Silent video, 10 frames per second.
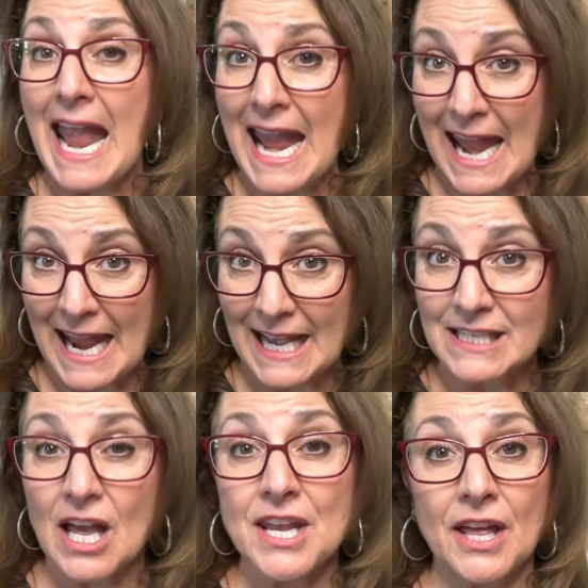And
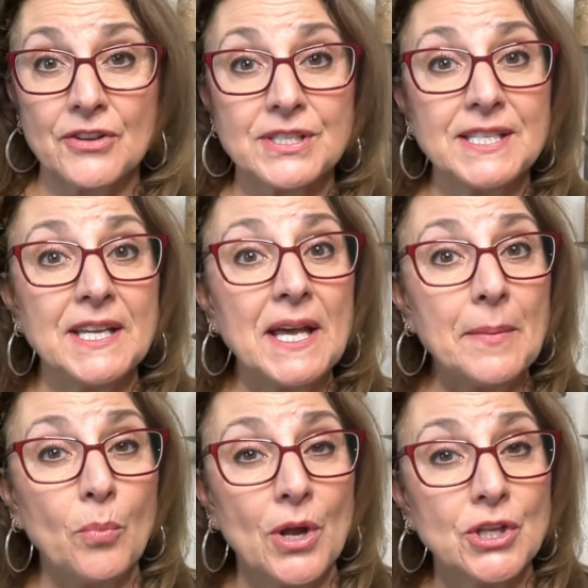another
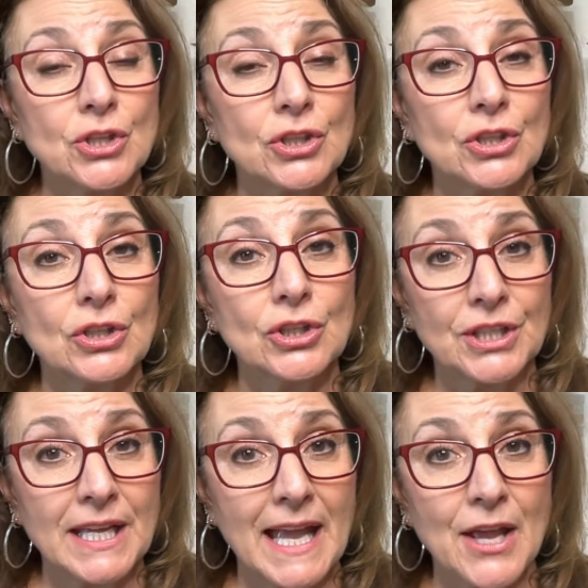tip, when you're
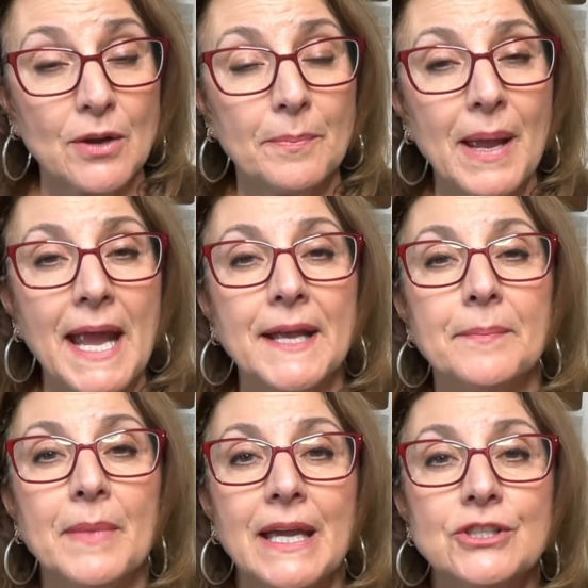looking at your bank,
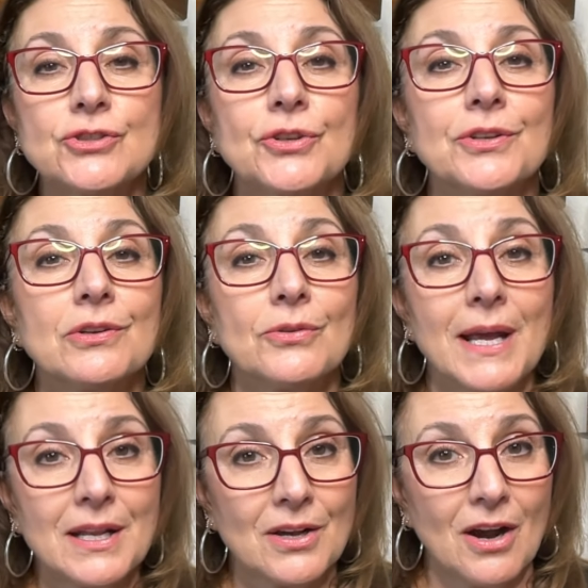make sure your
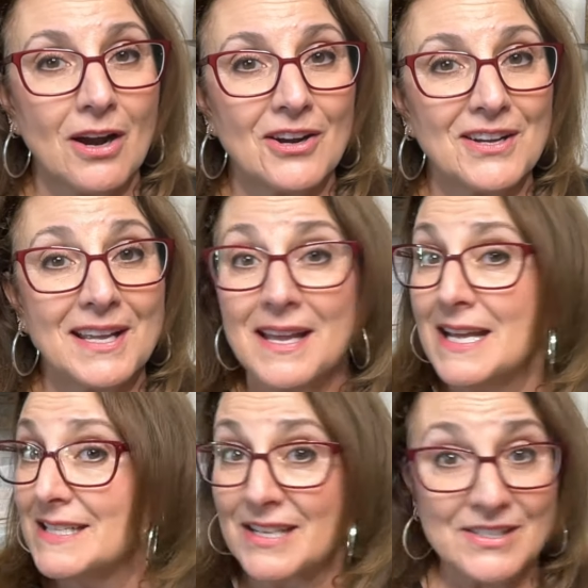credit card
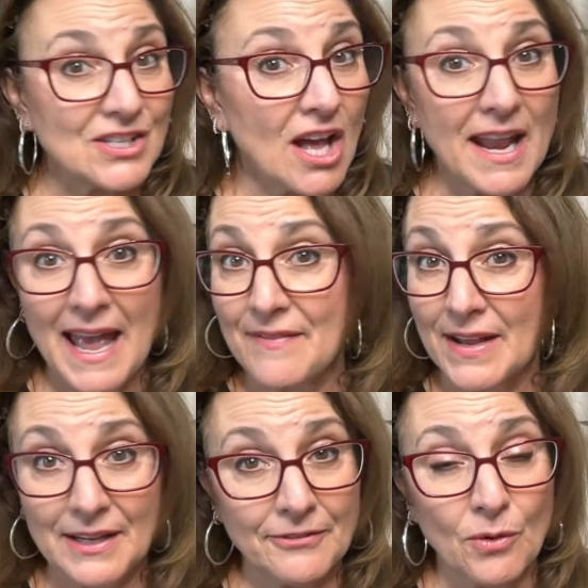does not have
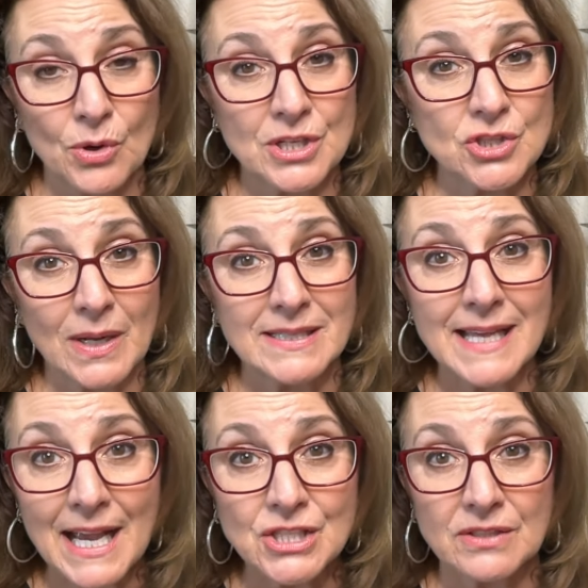any foreign
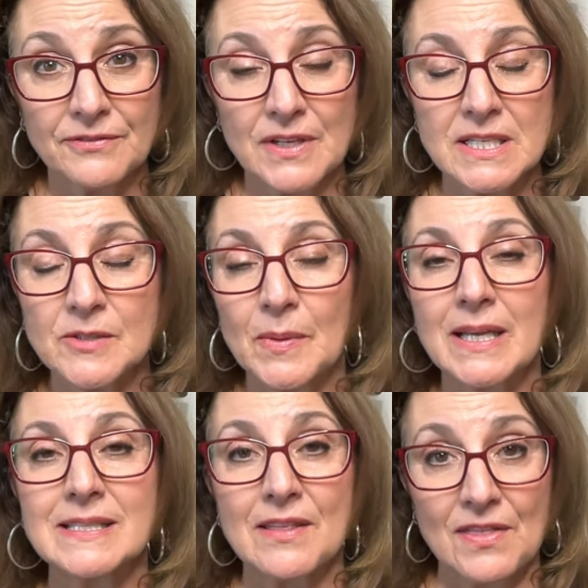transaction fees,
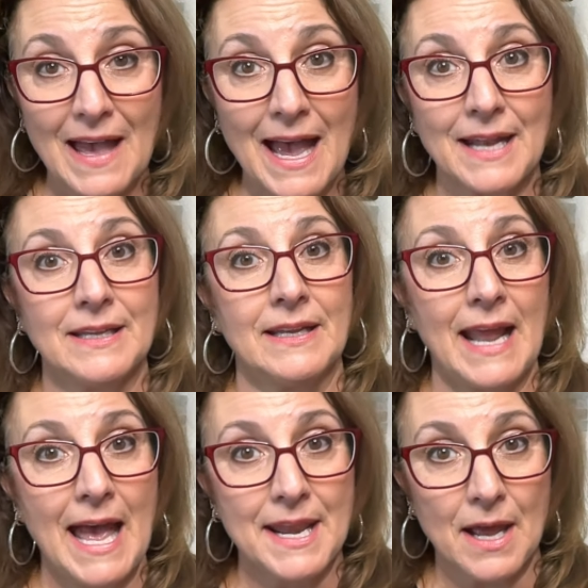because that can
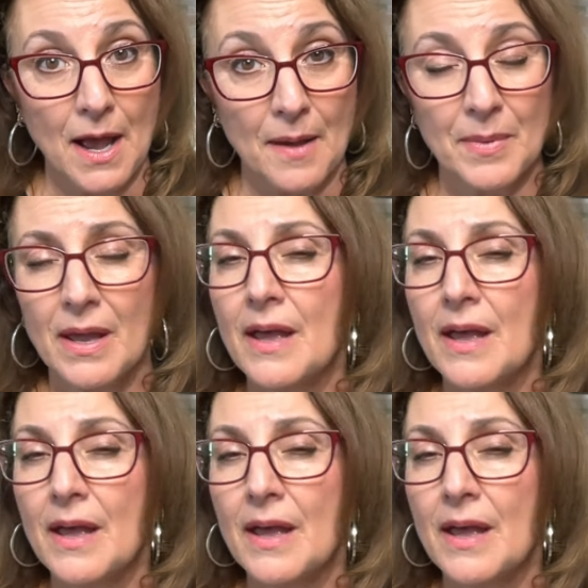add up.